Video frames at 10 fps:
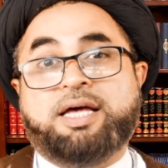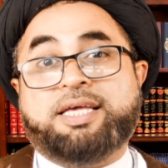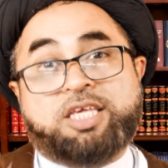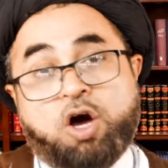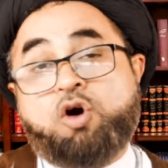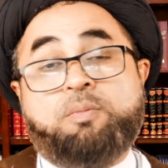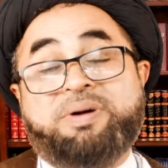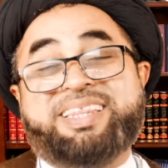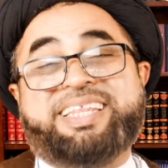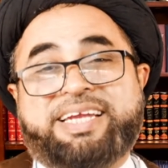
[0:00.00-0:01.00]

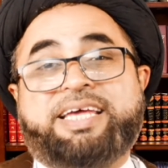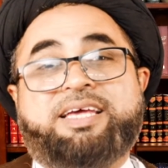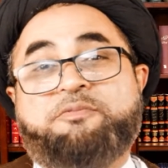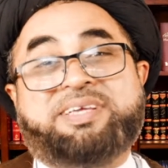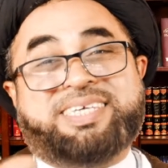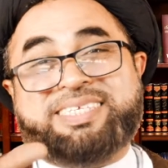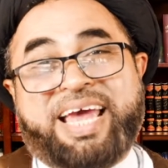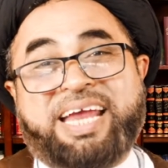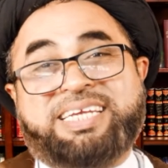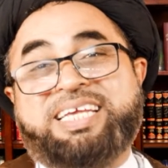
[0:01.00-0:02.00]
Yom, the day, which is
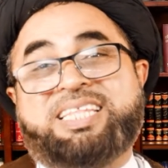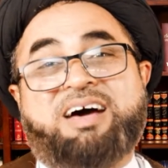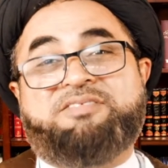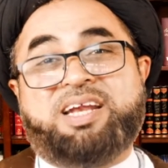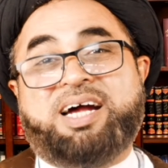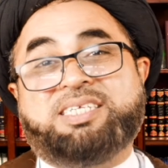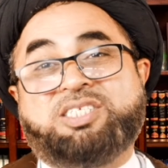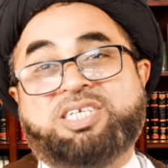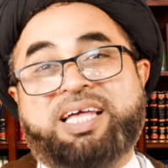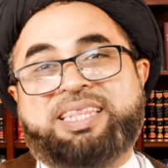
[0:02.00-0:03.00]
18th of the
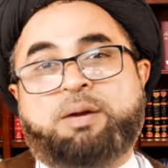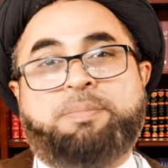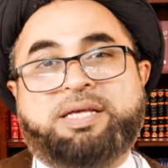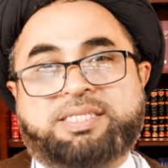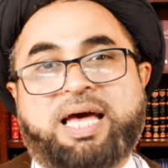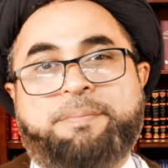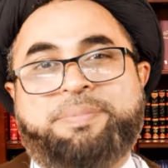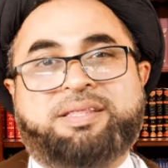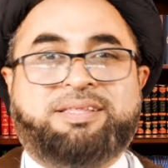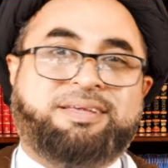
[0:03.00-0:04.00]
Hajjah, that place
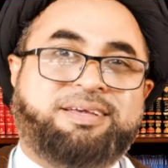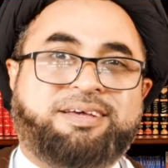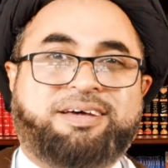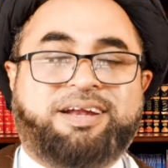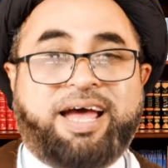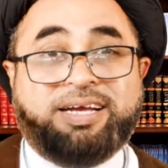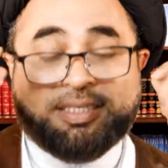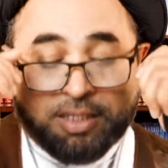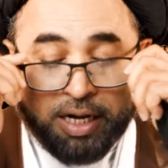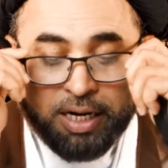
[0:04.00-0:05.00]
happened. Right?
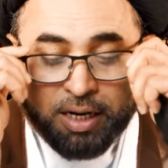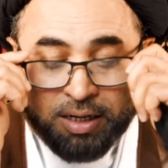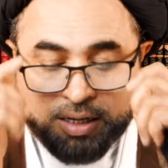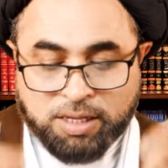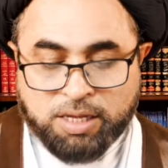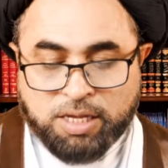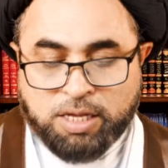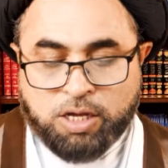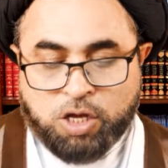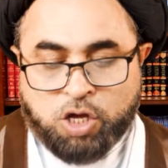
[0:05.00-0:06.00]
It's clear.
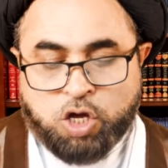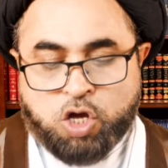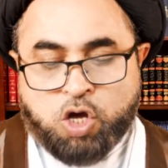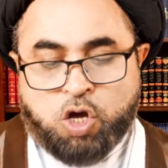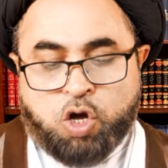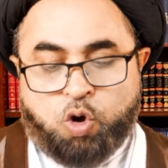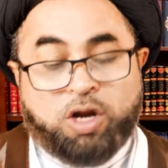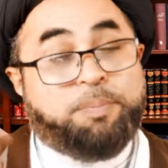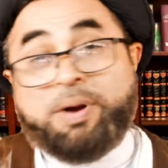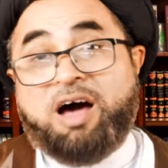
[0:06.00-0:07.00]

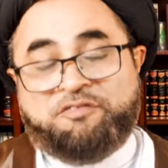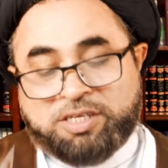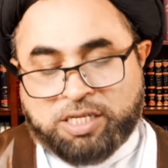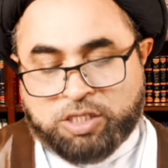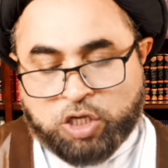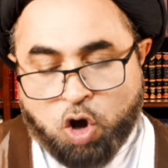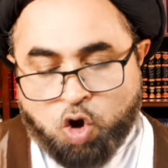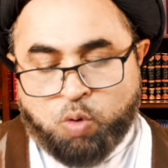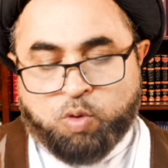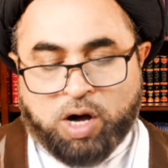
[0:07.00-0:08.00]
Holy Prophet says,
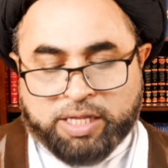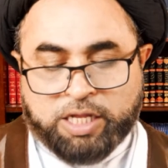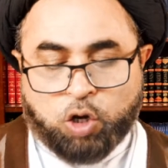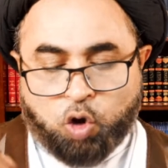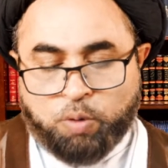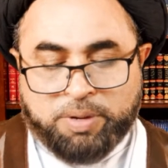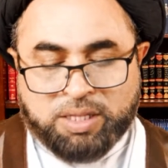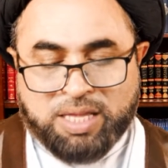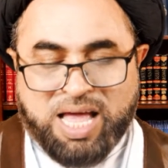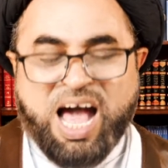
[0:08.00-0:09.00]
Yom Ghadeer
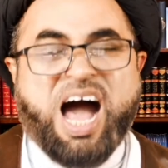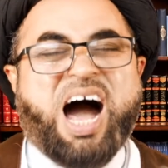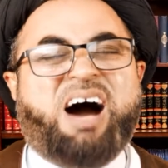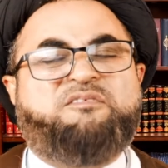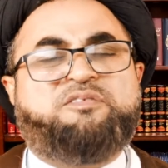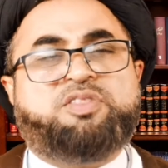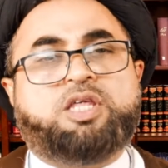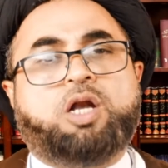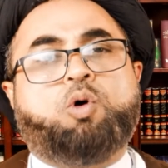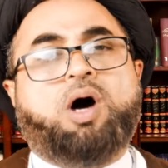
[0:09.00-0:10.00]
Khum
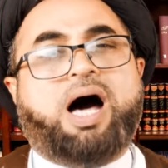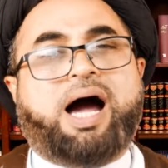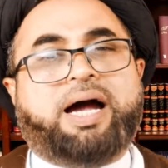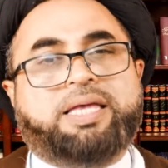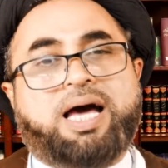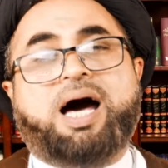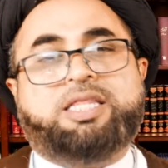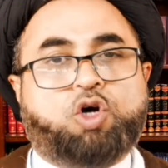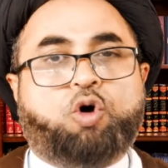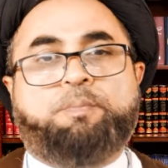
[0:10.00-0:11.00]
afdalu
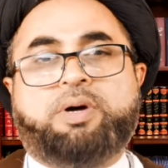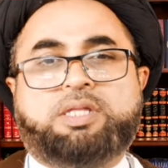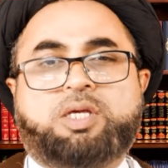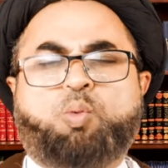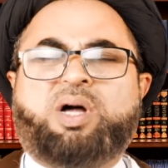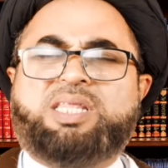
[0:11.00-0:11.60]
a'yad ummati.